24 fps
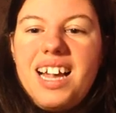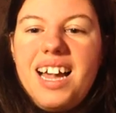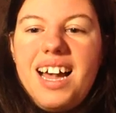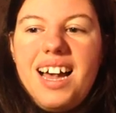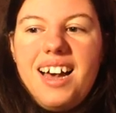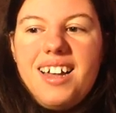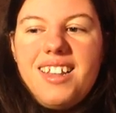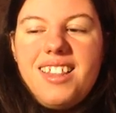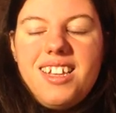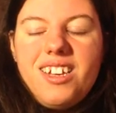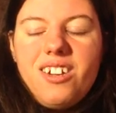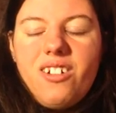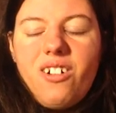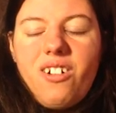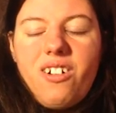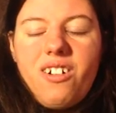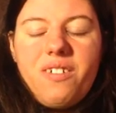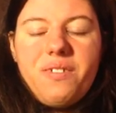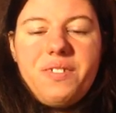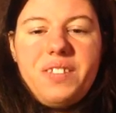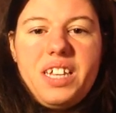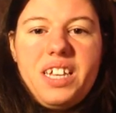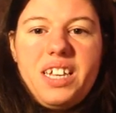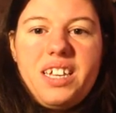I think
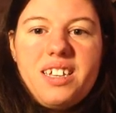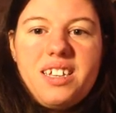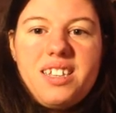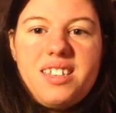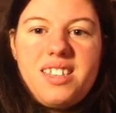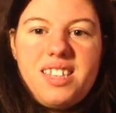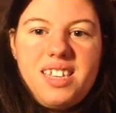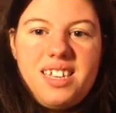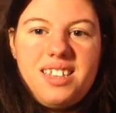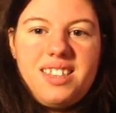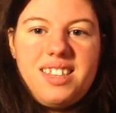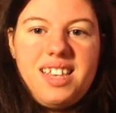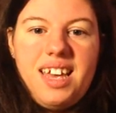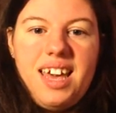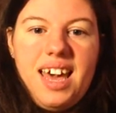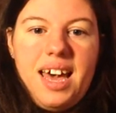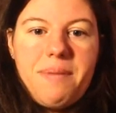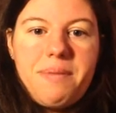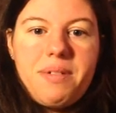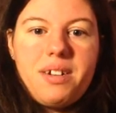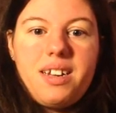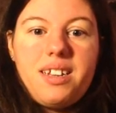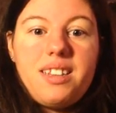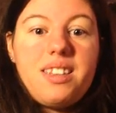all the scenes that
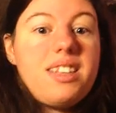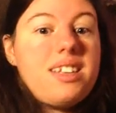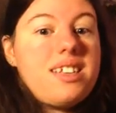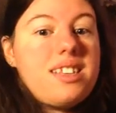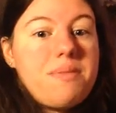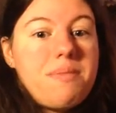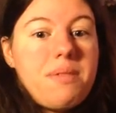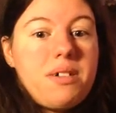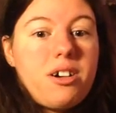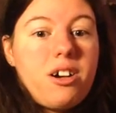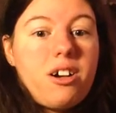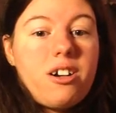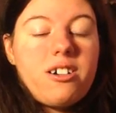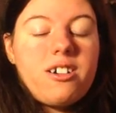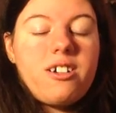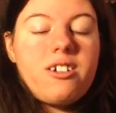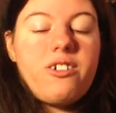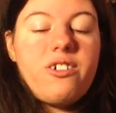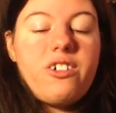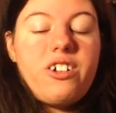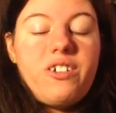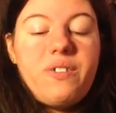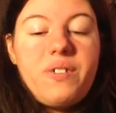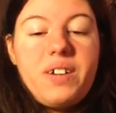happen in this book are
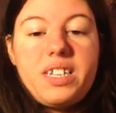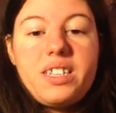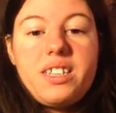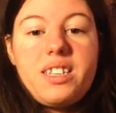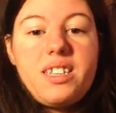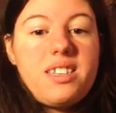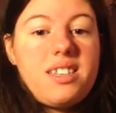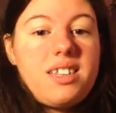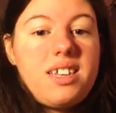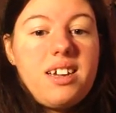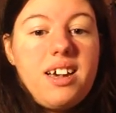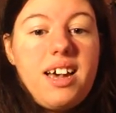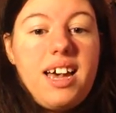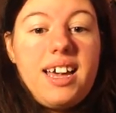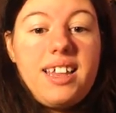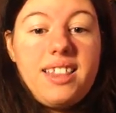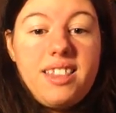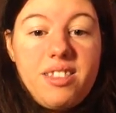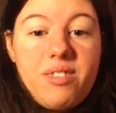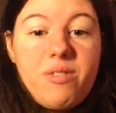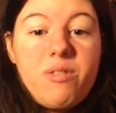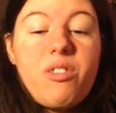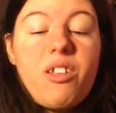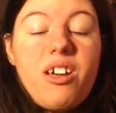going to affect this. I
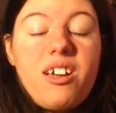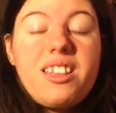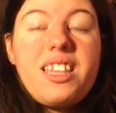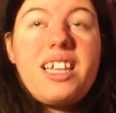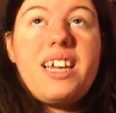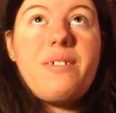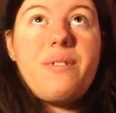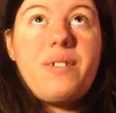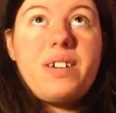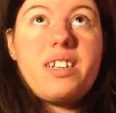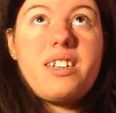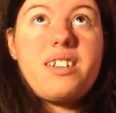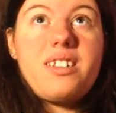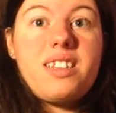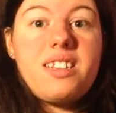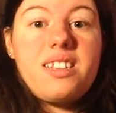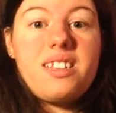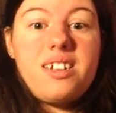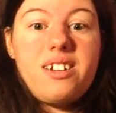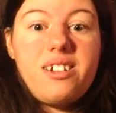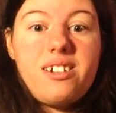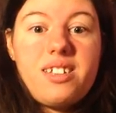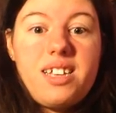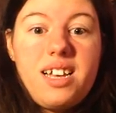thought they affected the
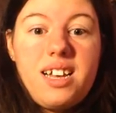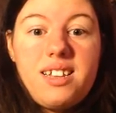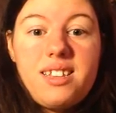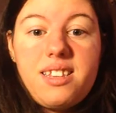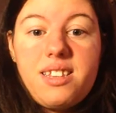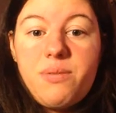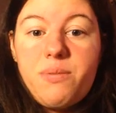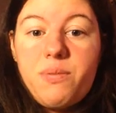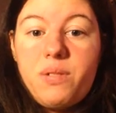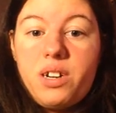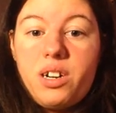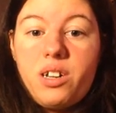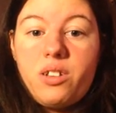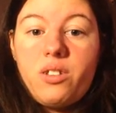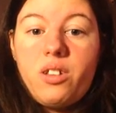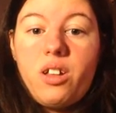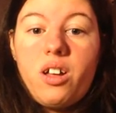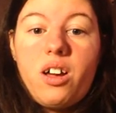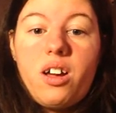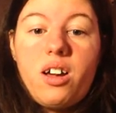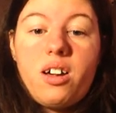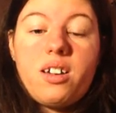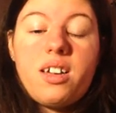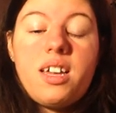series as it went
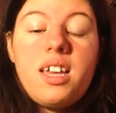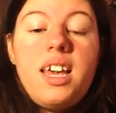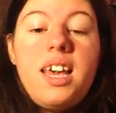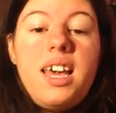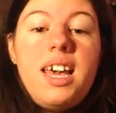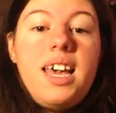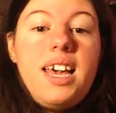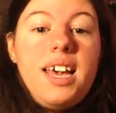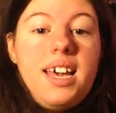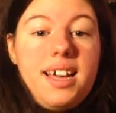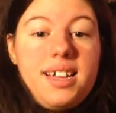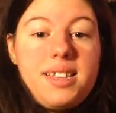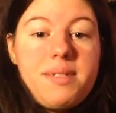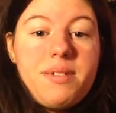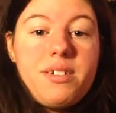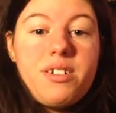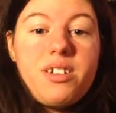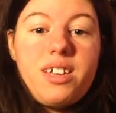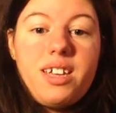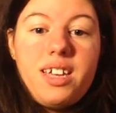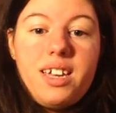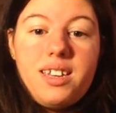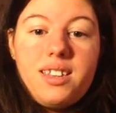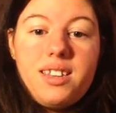along,
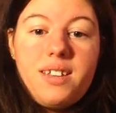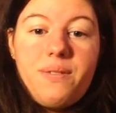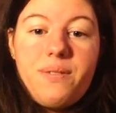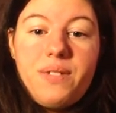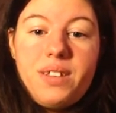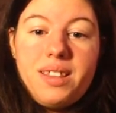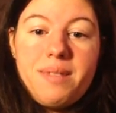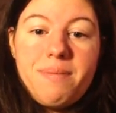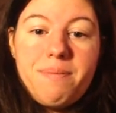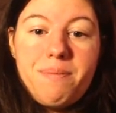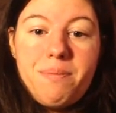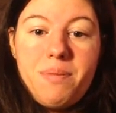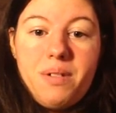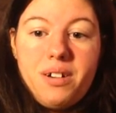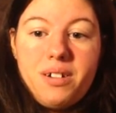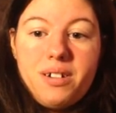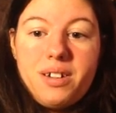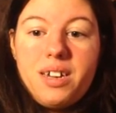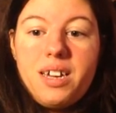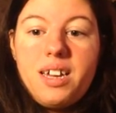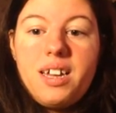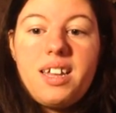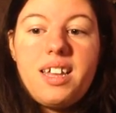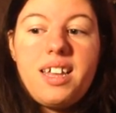especially in the fifth
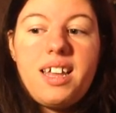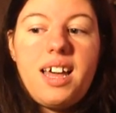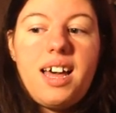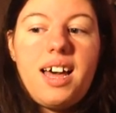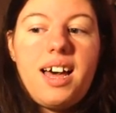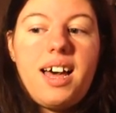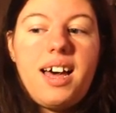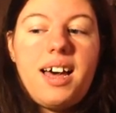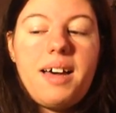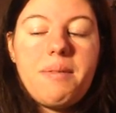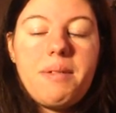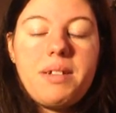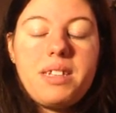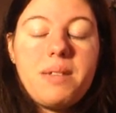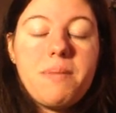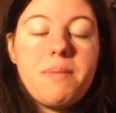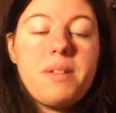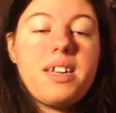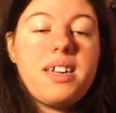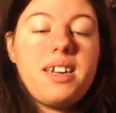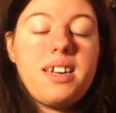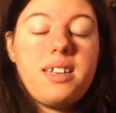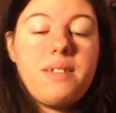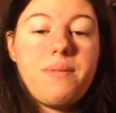book. Um, at the
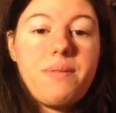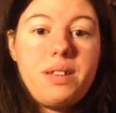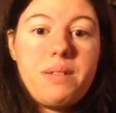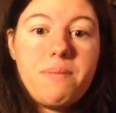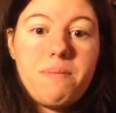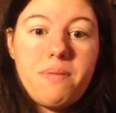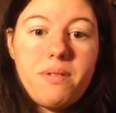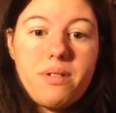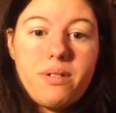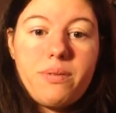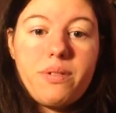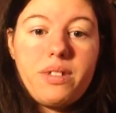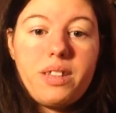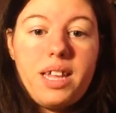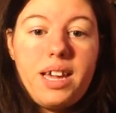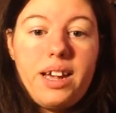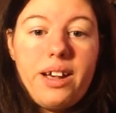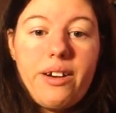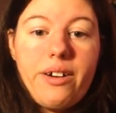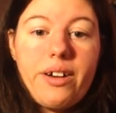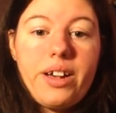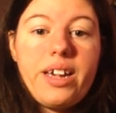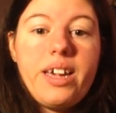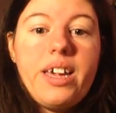beginning of the fifth book with
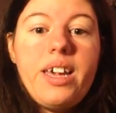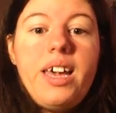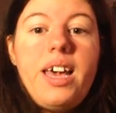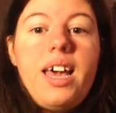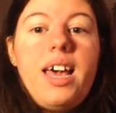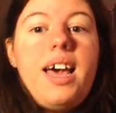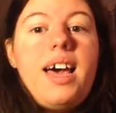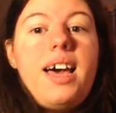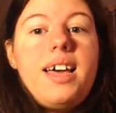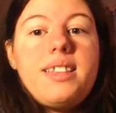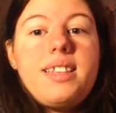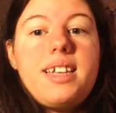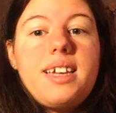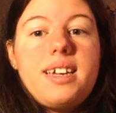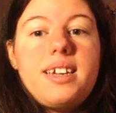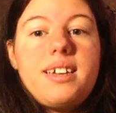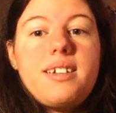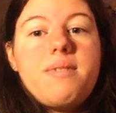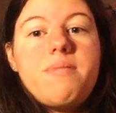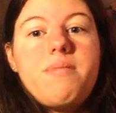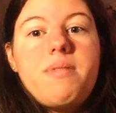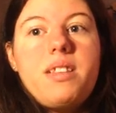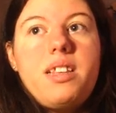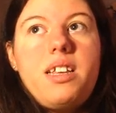Harry, they
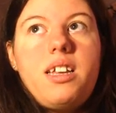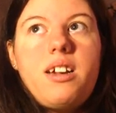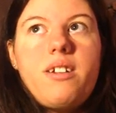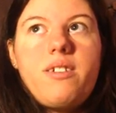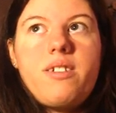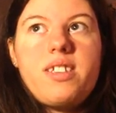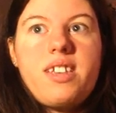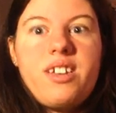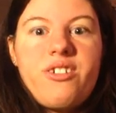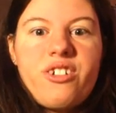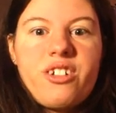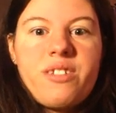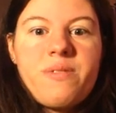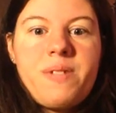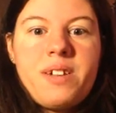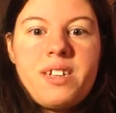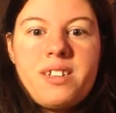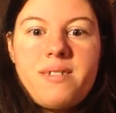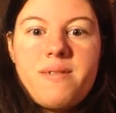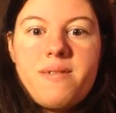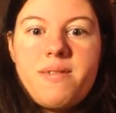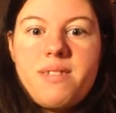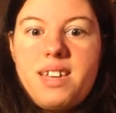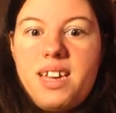you know Cedric's
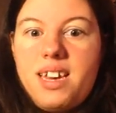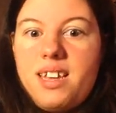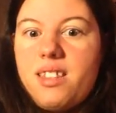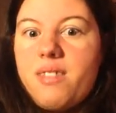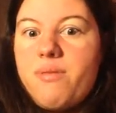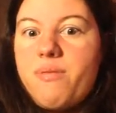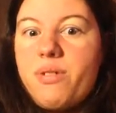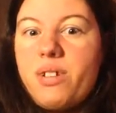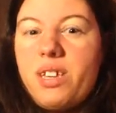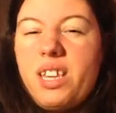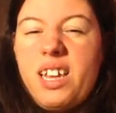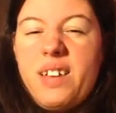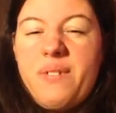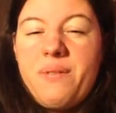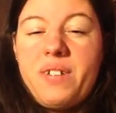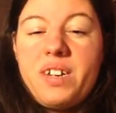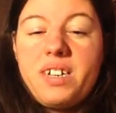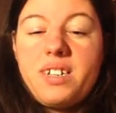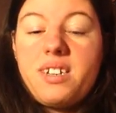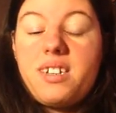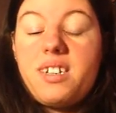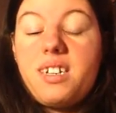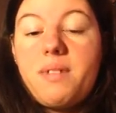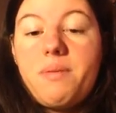death really
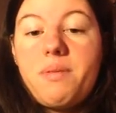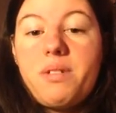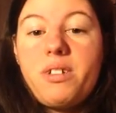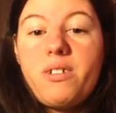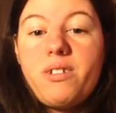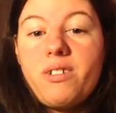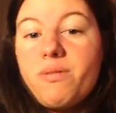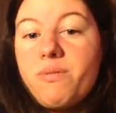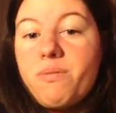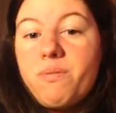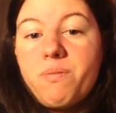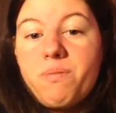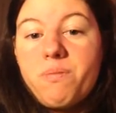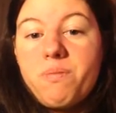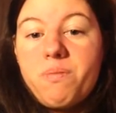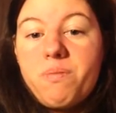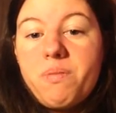affected him, and you can